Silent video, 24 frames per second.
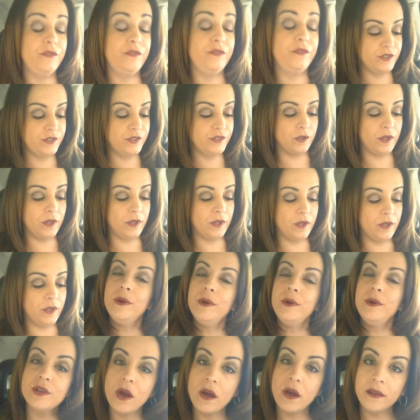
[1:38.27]
versatile. I'm
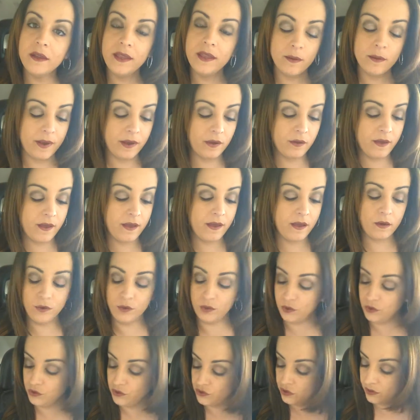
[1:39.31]
always talking about how
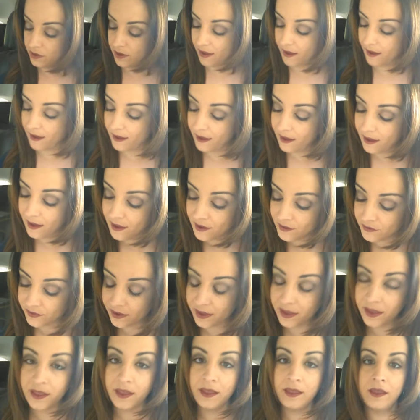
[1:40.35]
you should have
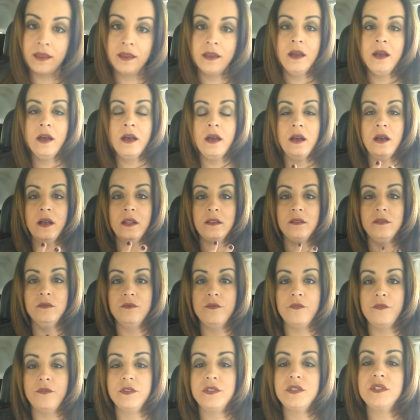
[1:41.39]
a
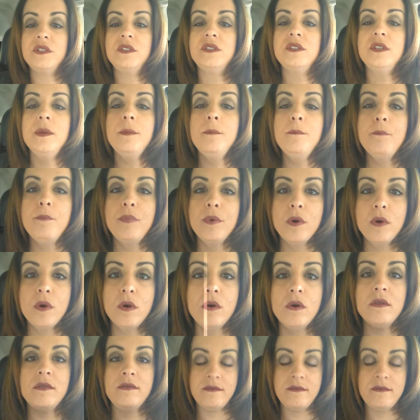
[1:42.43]

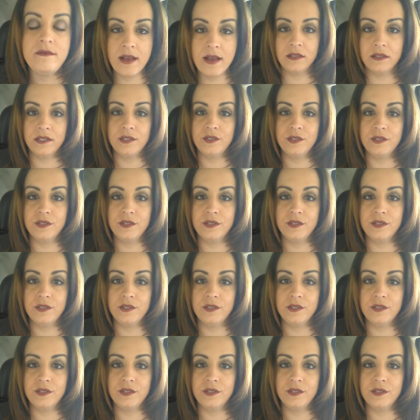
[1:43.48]
simple necklace